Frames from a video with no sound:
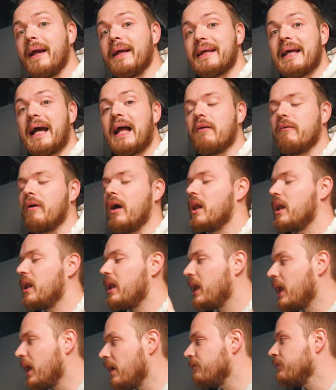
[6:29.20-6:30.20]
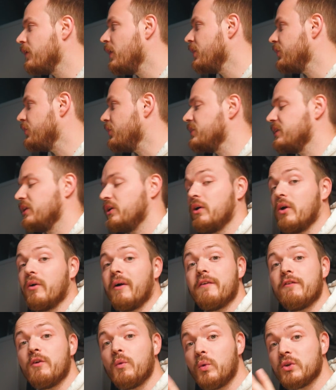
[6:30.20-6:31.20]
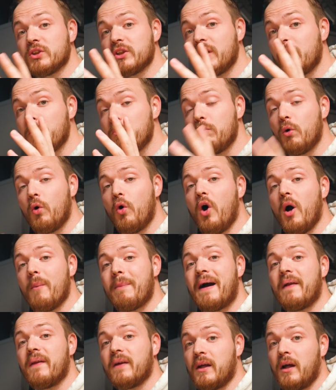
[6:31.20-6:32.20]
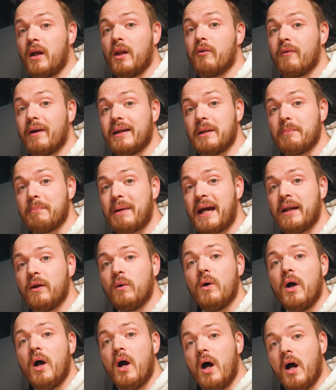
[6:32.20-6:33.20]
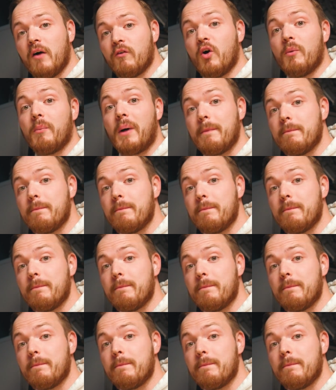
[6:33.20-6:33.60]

gallery. I love using color. If you want to know more about the color grading panel, I've got my